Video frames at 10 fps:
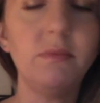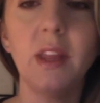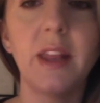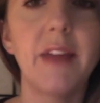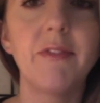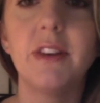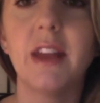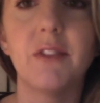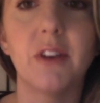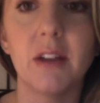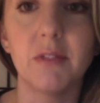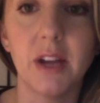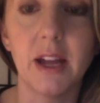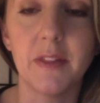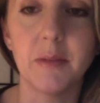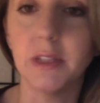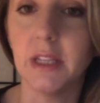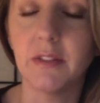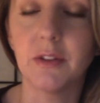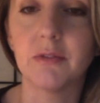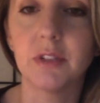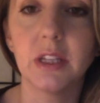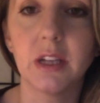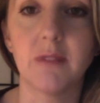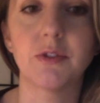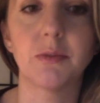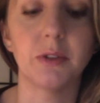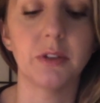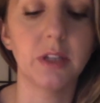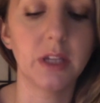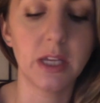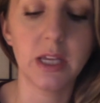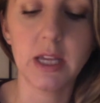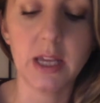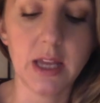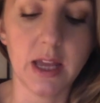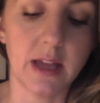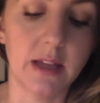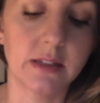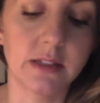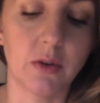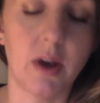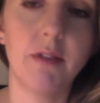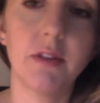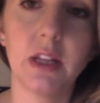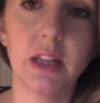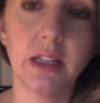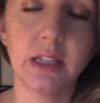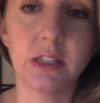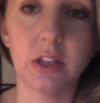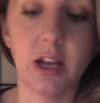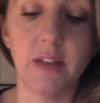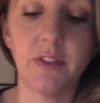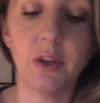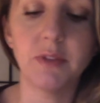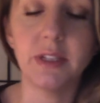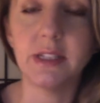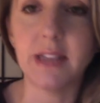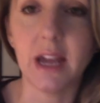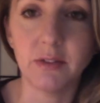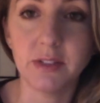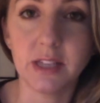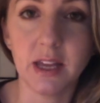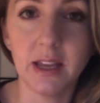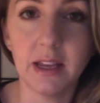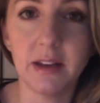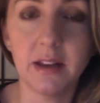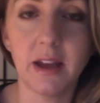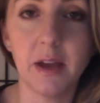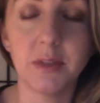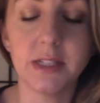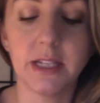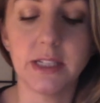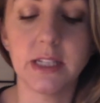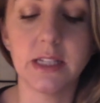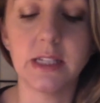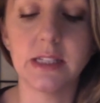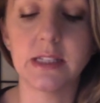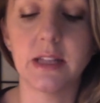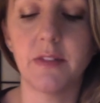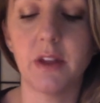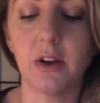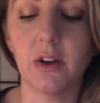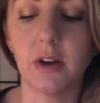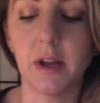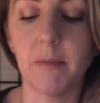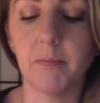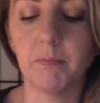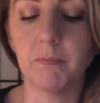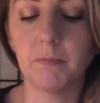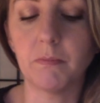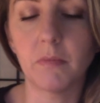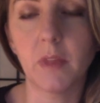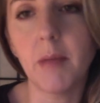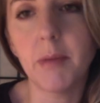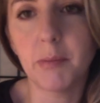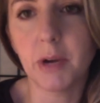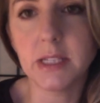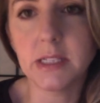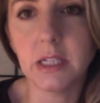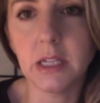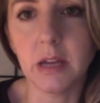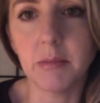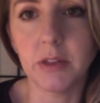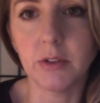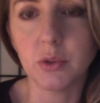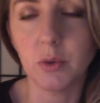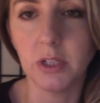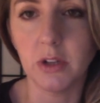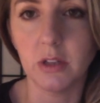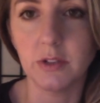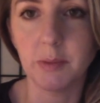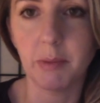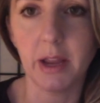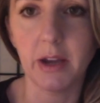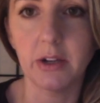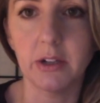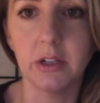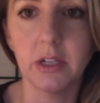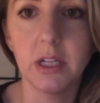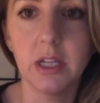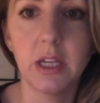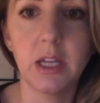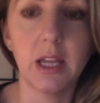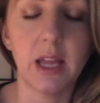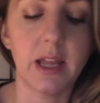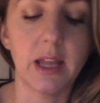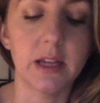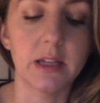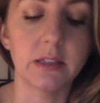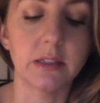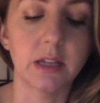I've never ever had them leak. They're really comfortable, and so I really like these a lot. The only downside I would say to these is that they're a bit pricey. I mean, they're $20 a pair, and